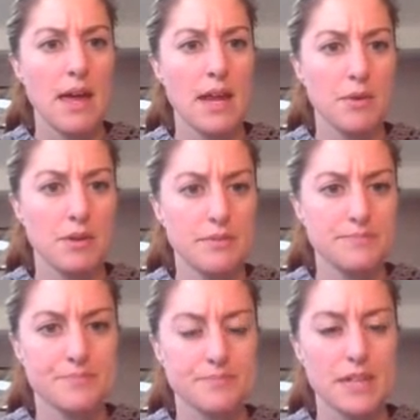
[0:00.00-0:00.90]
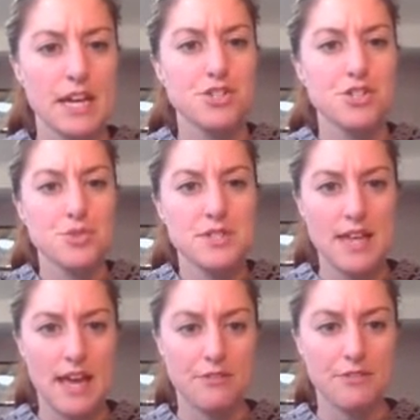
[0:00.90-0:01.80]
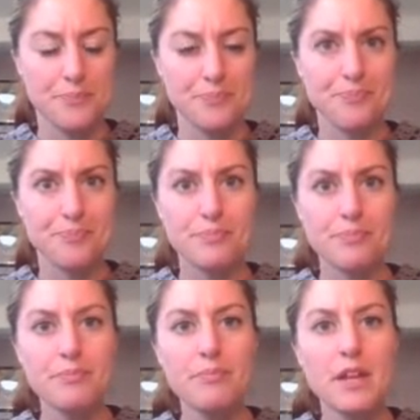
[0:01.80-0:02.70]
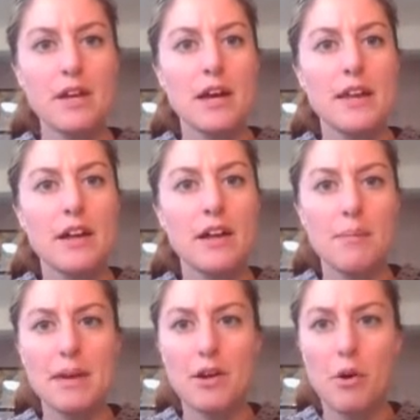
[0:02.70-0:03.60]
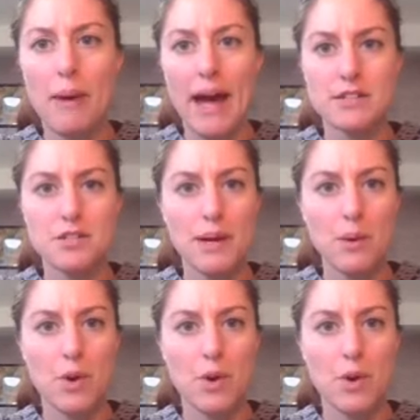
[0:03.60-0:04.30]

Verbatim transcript: animal and choose save. Now let me go back to